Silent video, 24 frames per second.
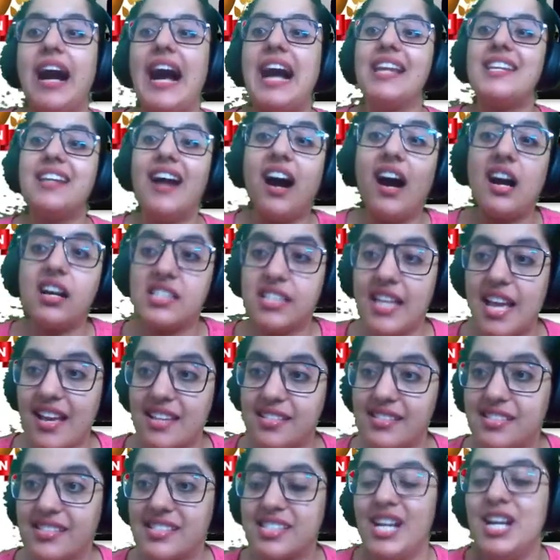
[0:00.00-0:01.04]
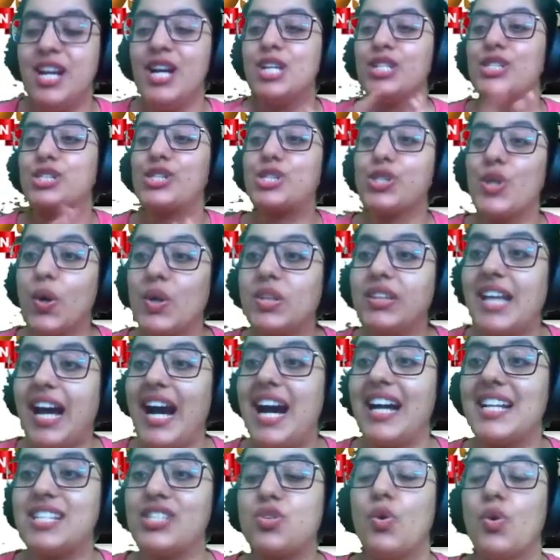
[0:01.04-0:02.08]
and hardest, so
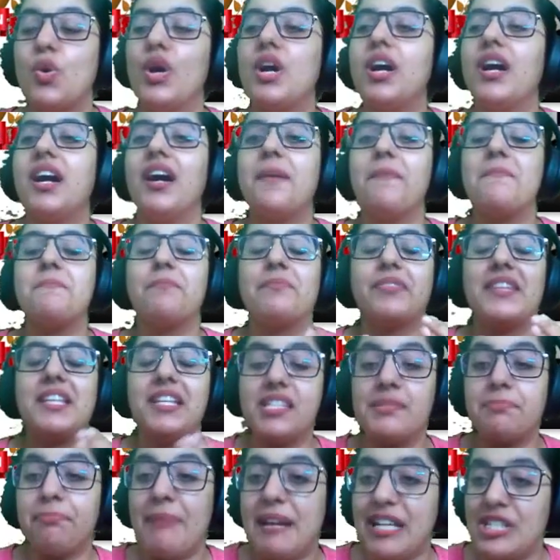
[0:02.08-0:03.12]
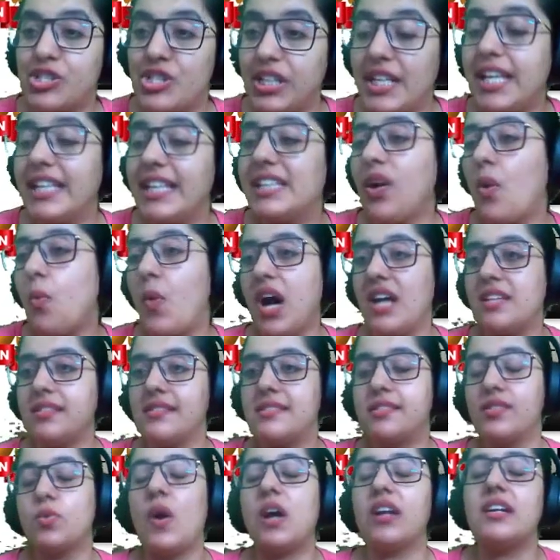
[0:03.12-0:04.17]
that especially the
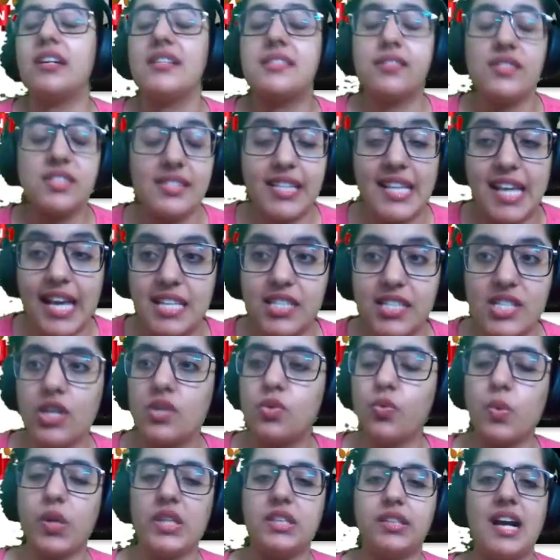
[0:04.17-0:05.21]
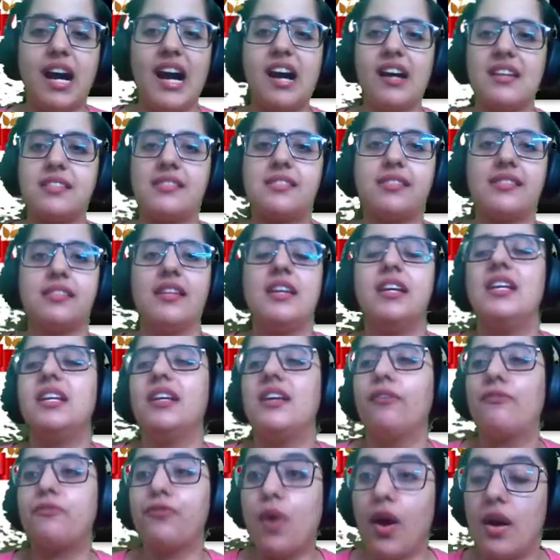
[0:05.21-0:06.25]
ones who are associated with us
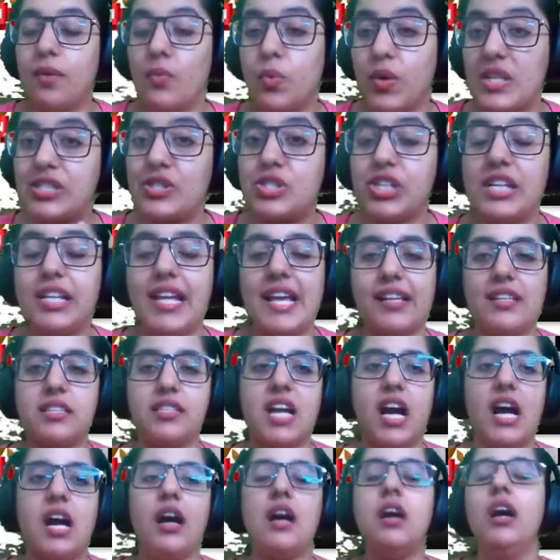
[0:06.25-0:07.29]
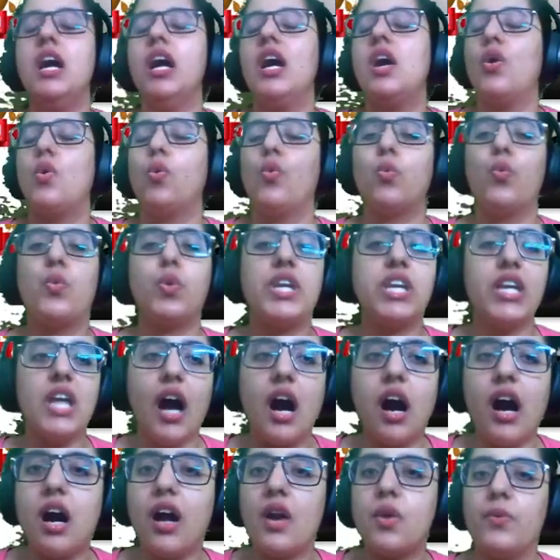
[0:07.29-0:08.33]
with Glecta, we
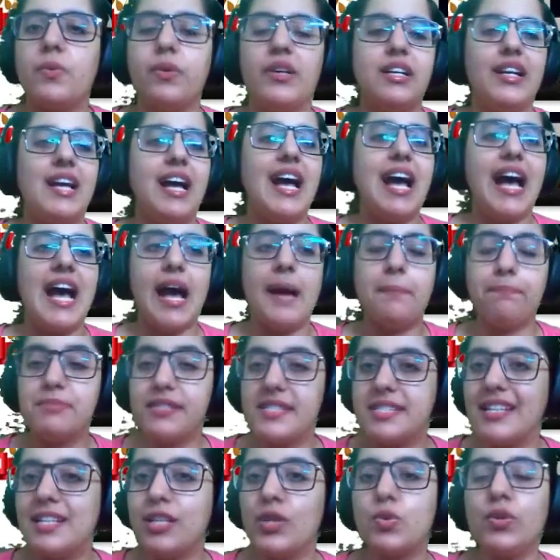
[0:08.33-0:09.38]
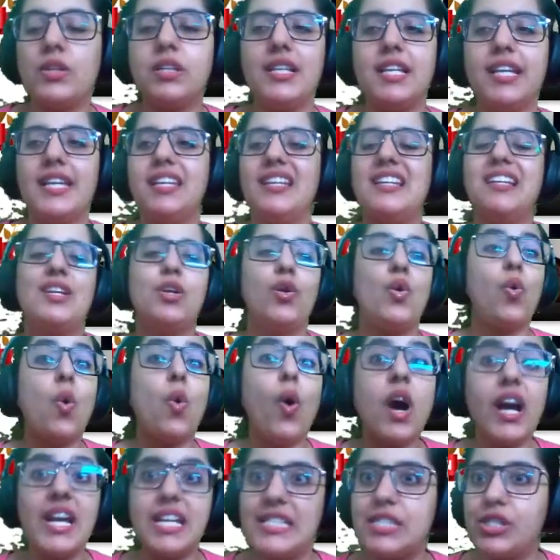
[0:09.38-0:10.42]
are absolutely
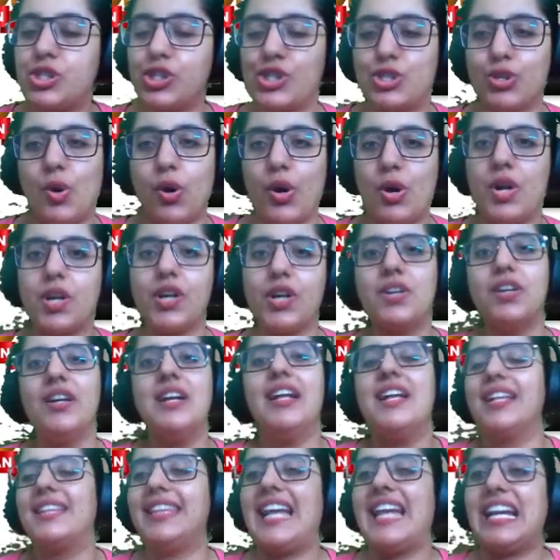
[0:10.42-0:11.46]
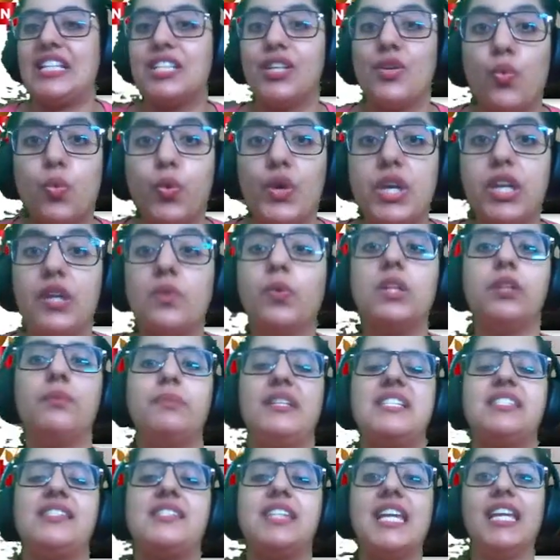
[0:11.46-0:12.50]
quite sure that we will
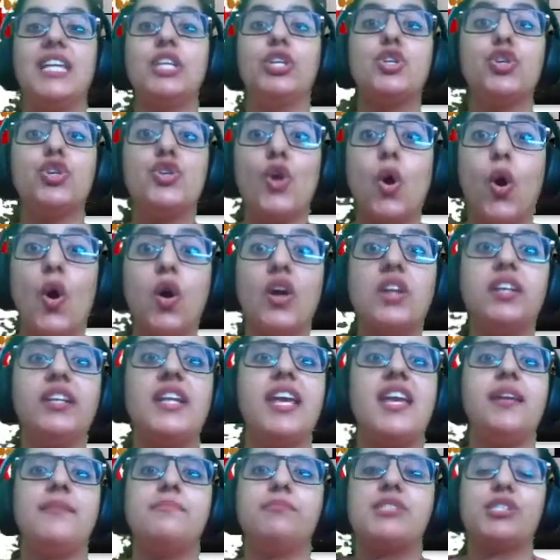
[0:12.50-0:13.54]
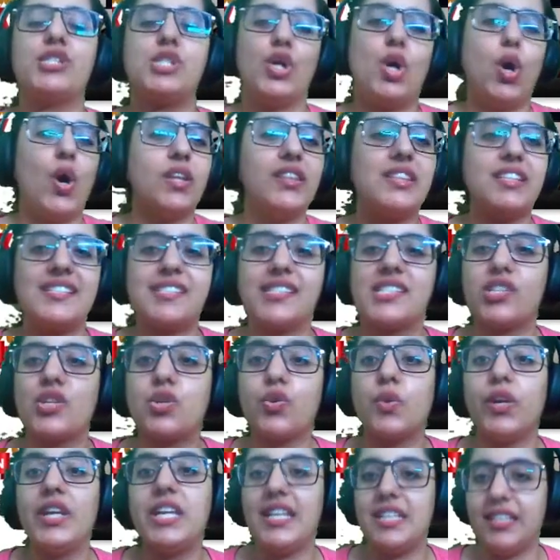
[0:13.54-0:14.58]
be seeing your names on the
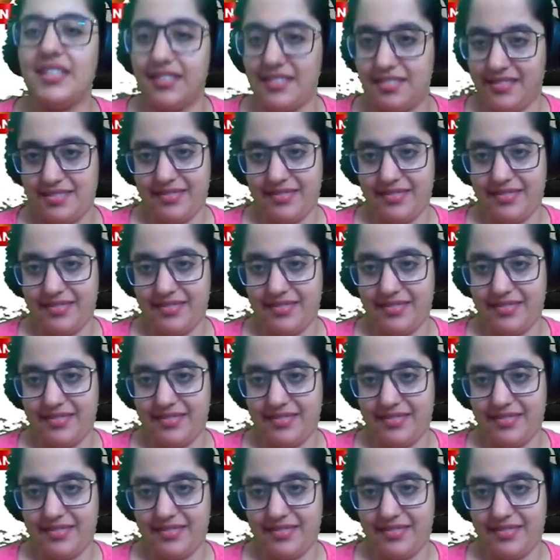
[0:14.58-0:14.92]
screen